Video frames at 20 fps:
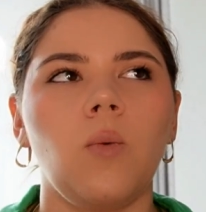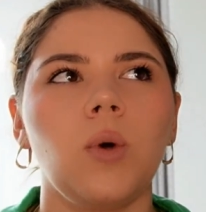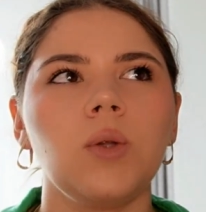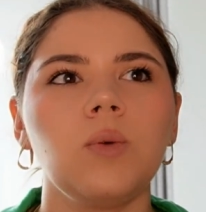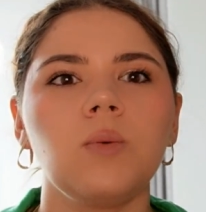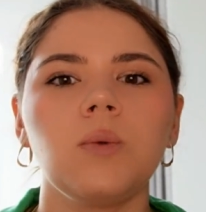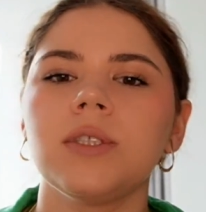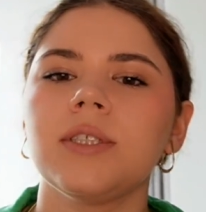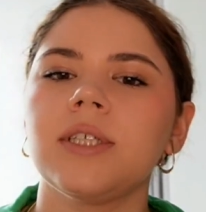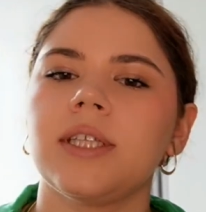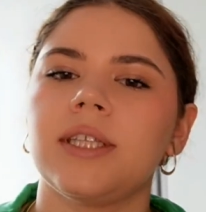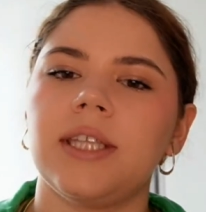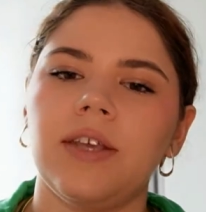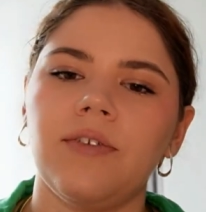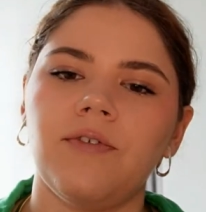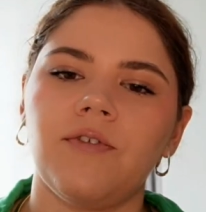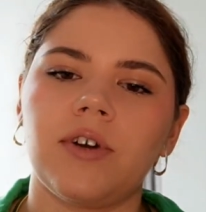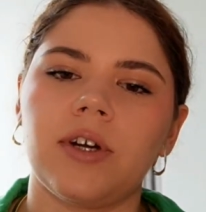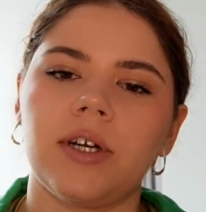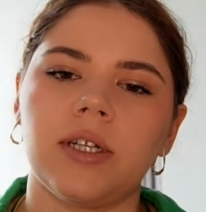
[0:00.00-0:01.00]
was it
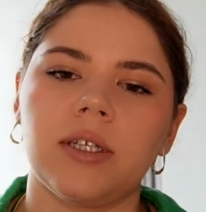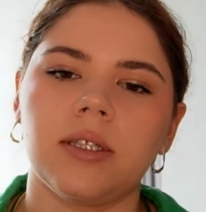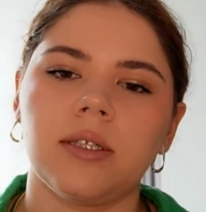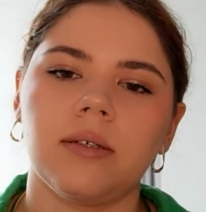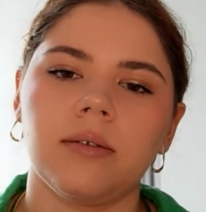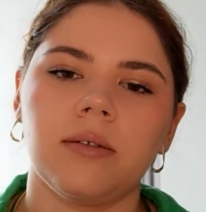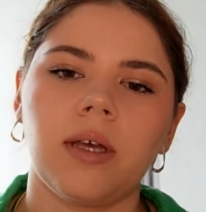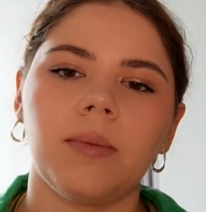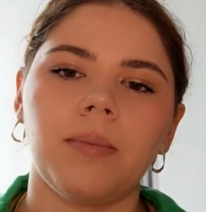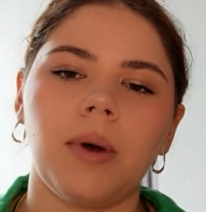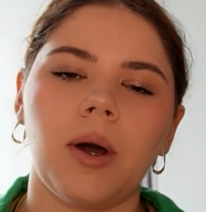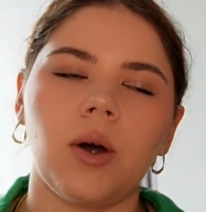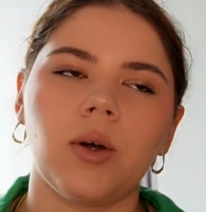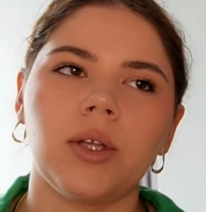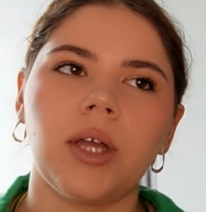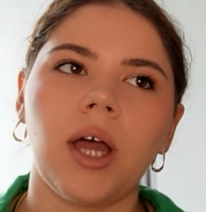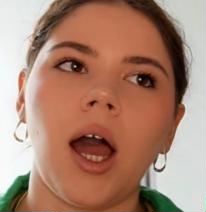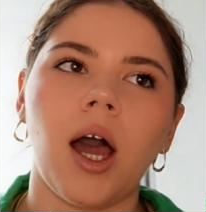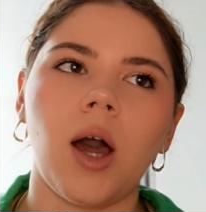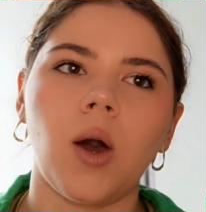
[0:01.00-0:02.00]
different about
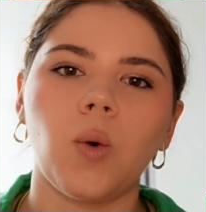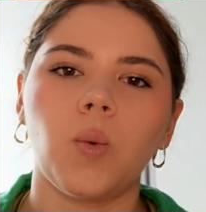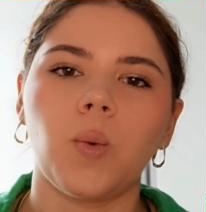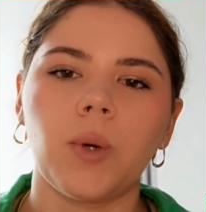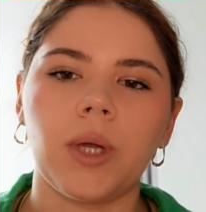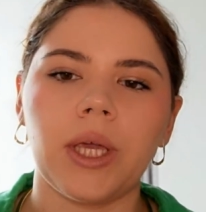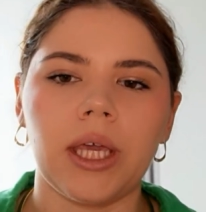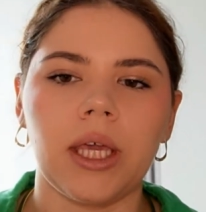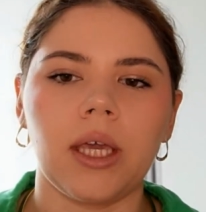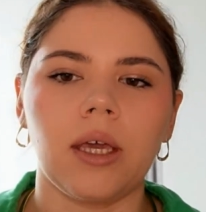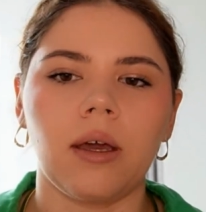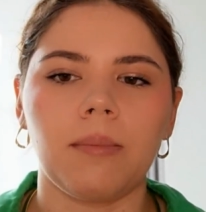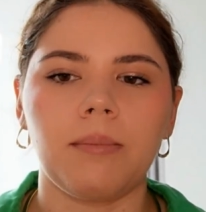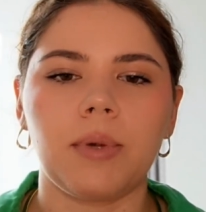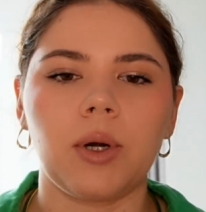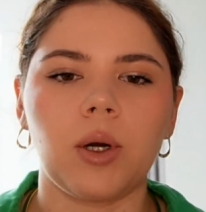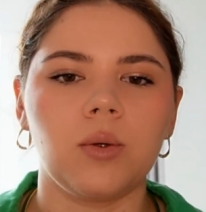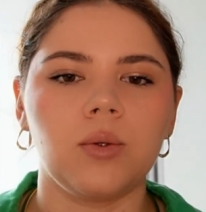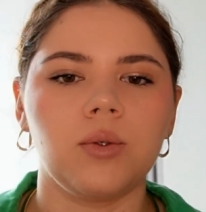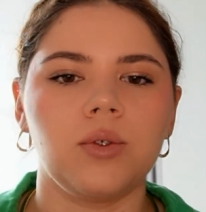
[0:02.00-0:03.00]
how we
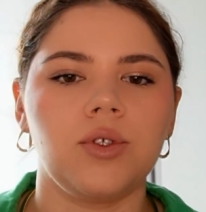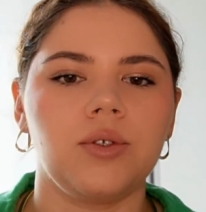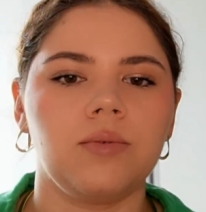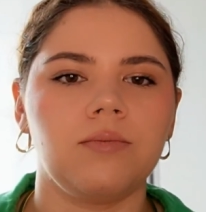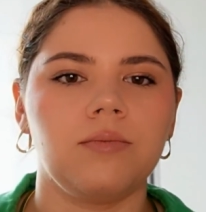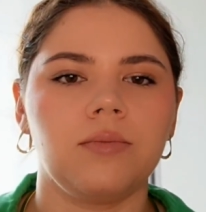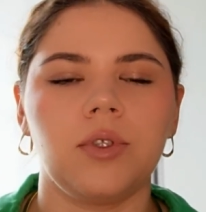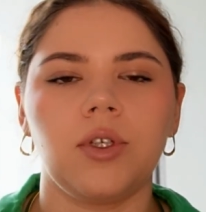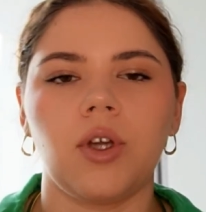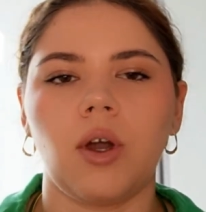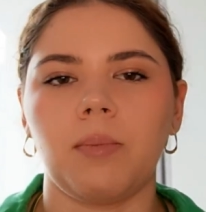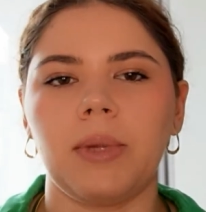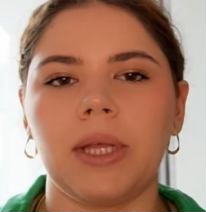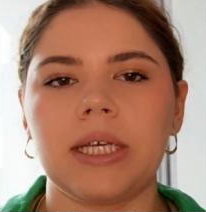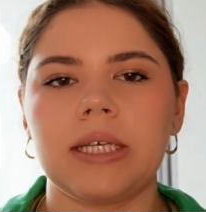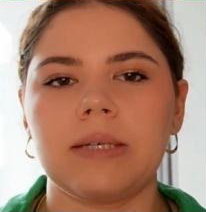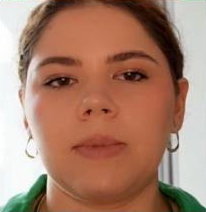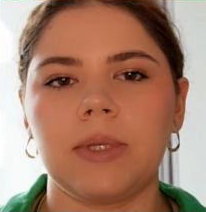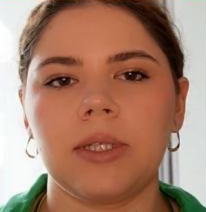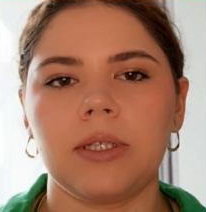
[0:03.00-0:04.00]
approach your
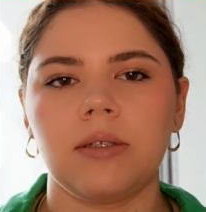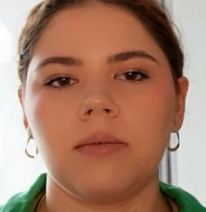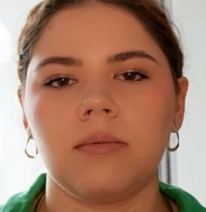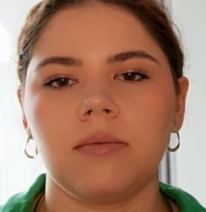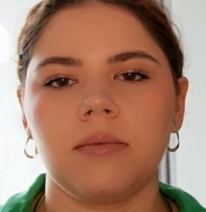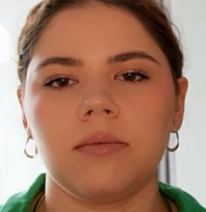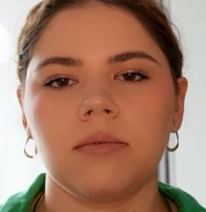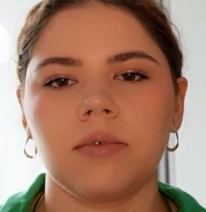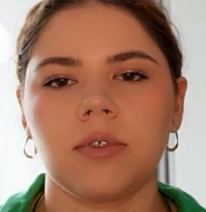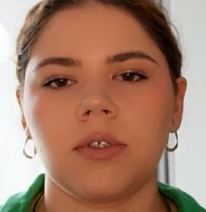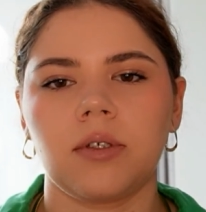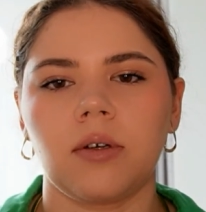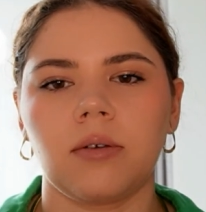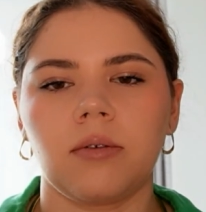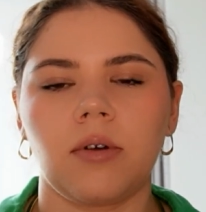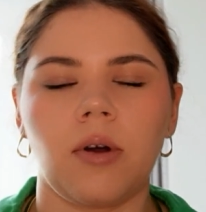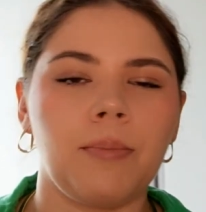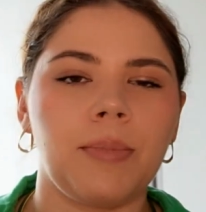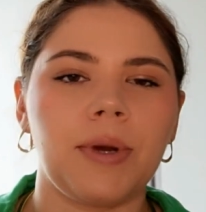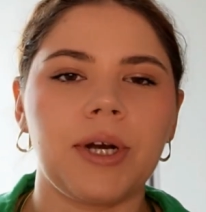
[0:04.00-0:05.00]
placement
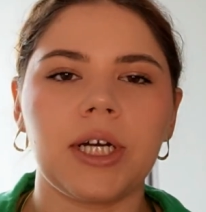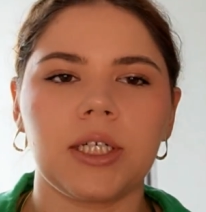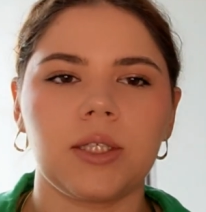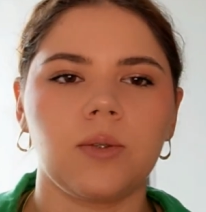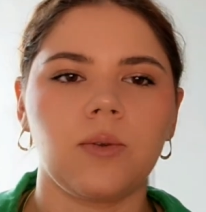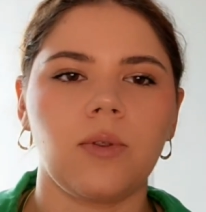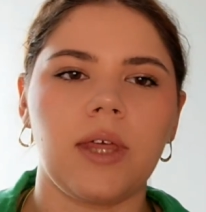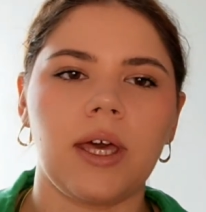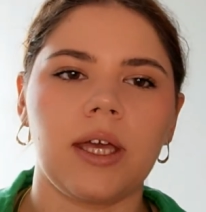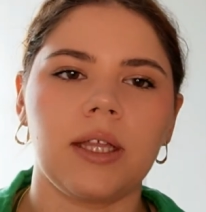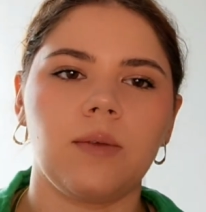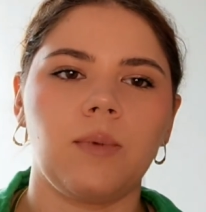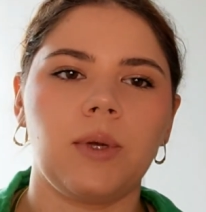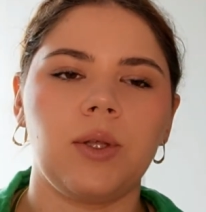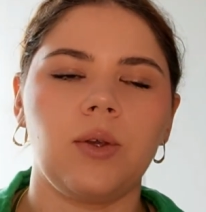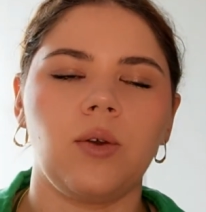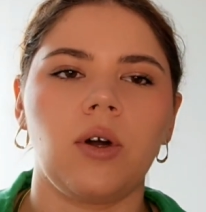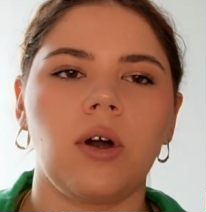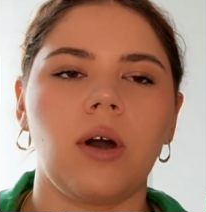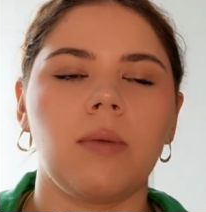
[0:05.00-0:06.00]
compared to that when
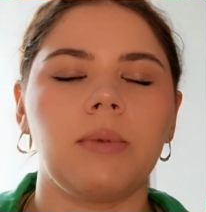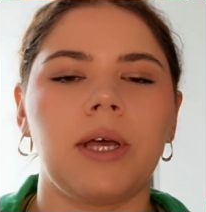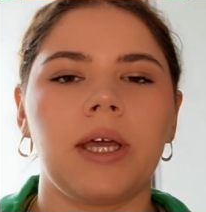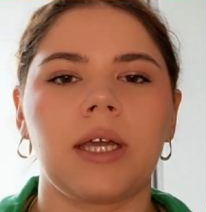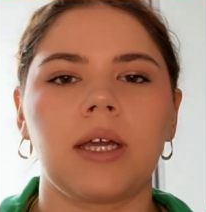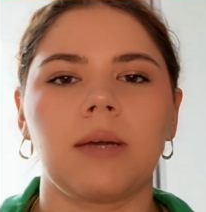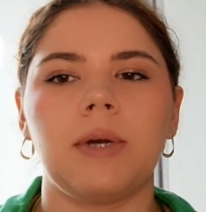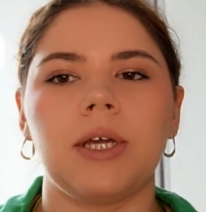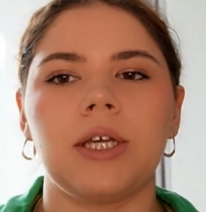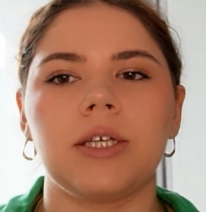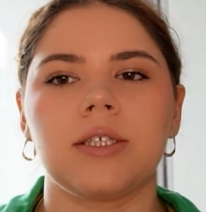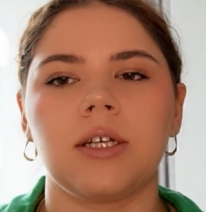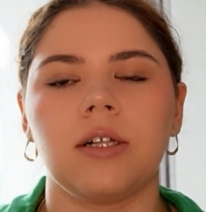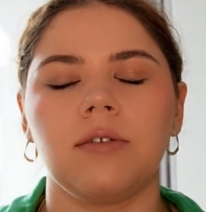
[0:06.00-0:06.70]
you're applying by yourself?